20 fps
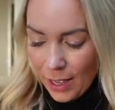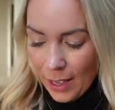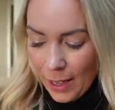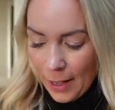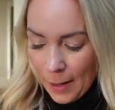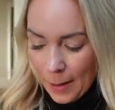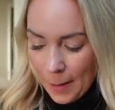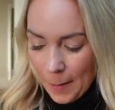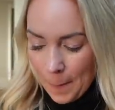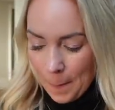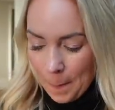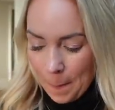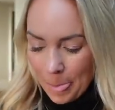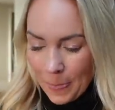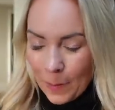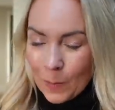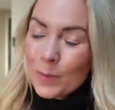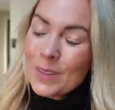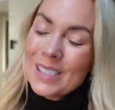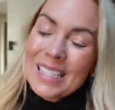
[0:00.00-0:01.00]

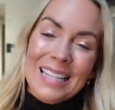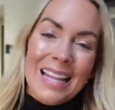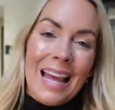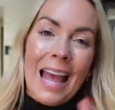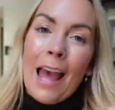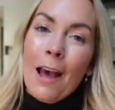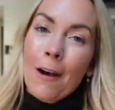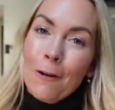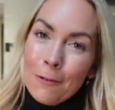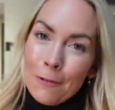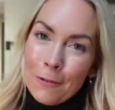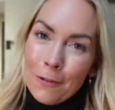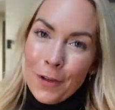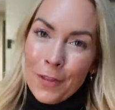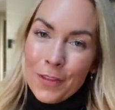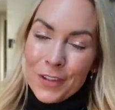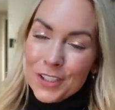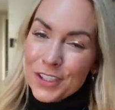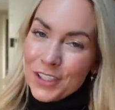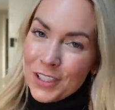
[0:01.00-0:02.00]
Obviously the elf
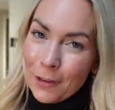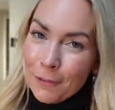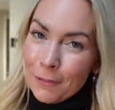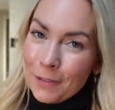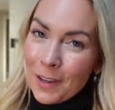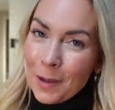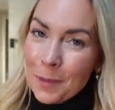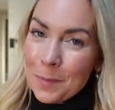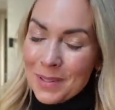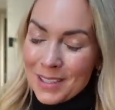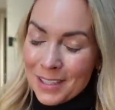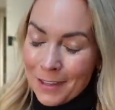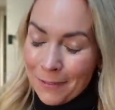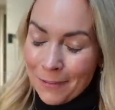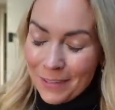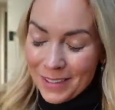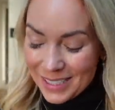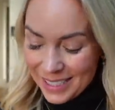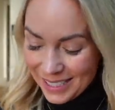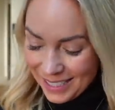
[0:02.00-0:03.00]
on the shelf comes to
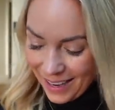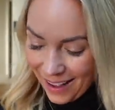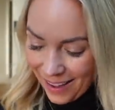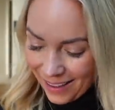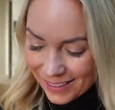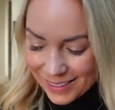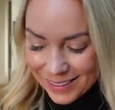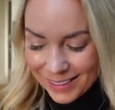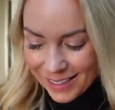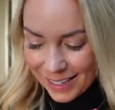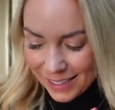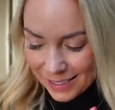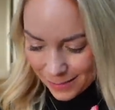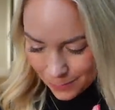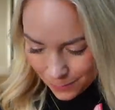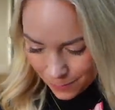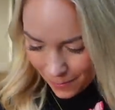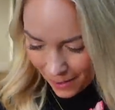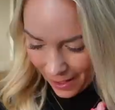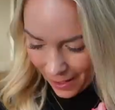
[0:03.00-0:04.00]
visit us
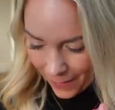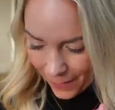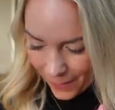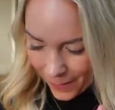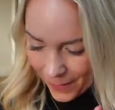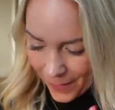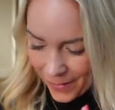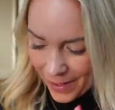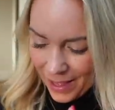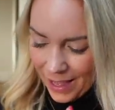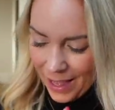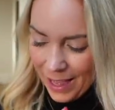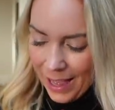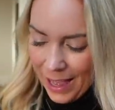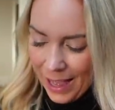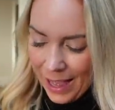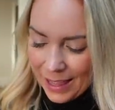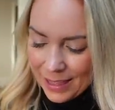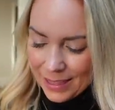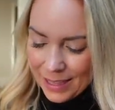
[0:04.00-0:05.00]
as well.
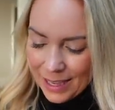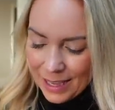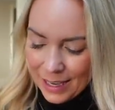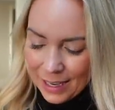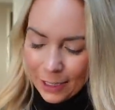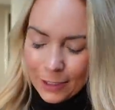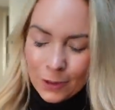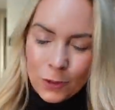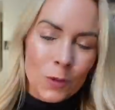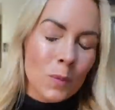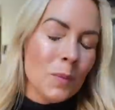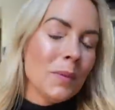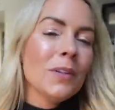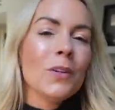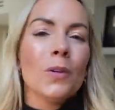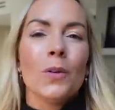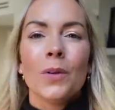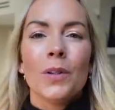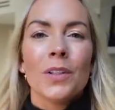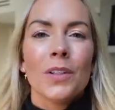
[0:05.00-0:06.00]
And then I normally
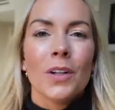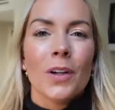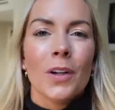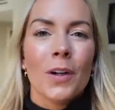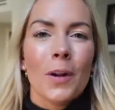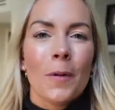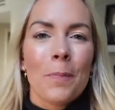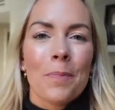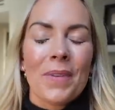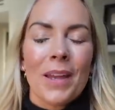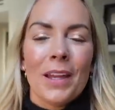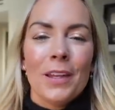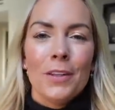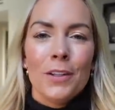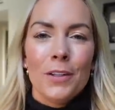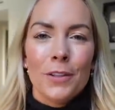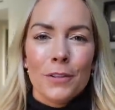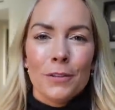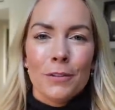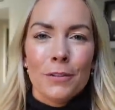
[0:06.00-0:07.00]
order a
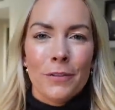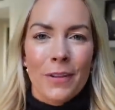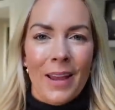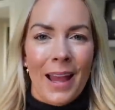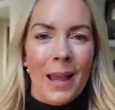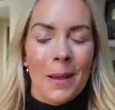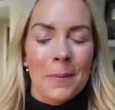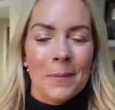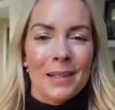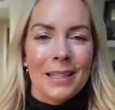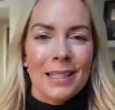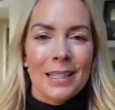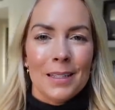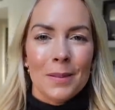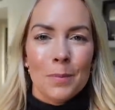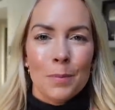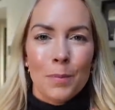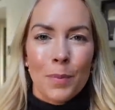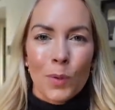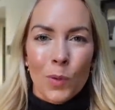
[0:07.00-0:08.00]
new
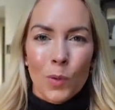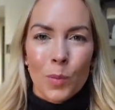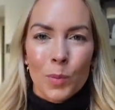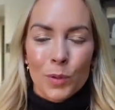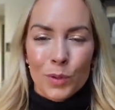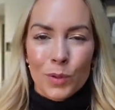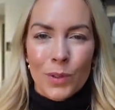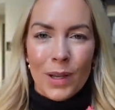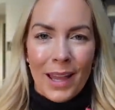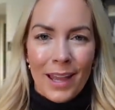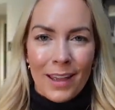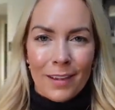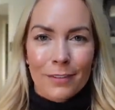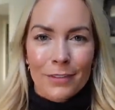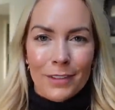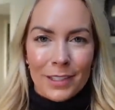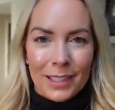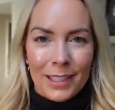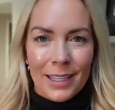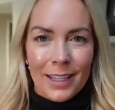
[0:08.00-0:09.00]
family bauble
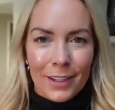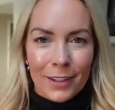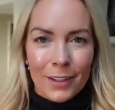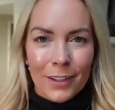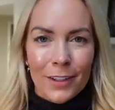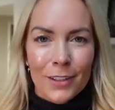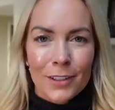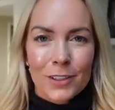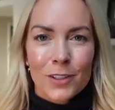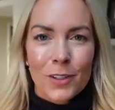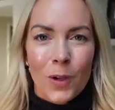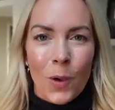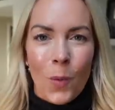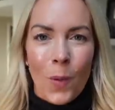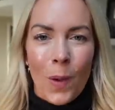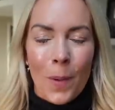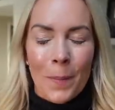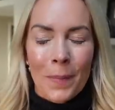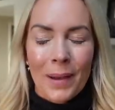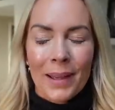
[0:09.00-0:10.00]
every year, so
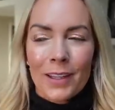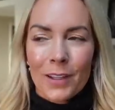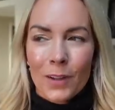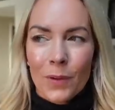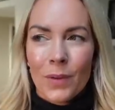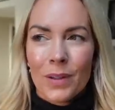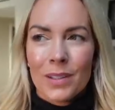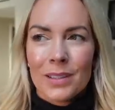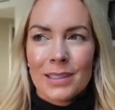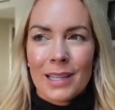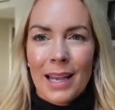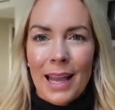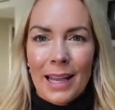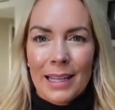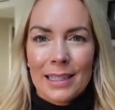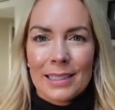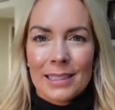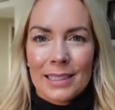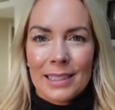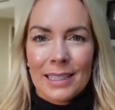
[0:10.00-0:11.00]
I might go onto
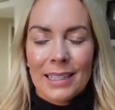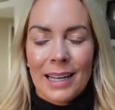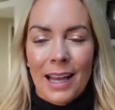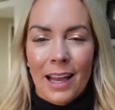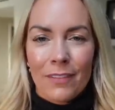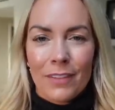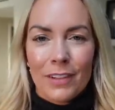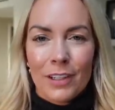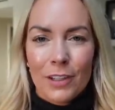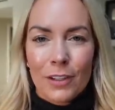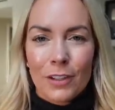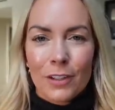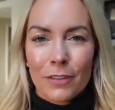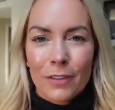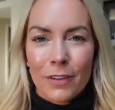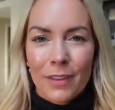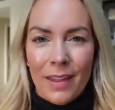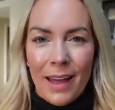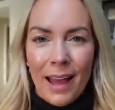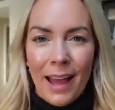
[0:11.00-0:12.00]
Etsy and have a look
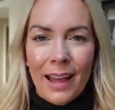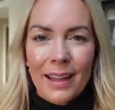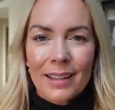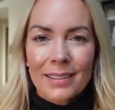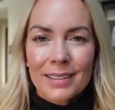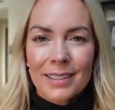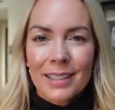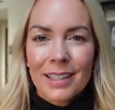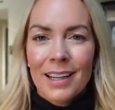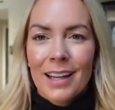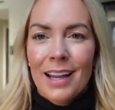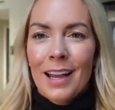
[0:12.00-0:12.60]
for that.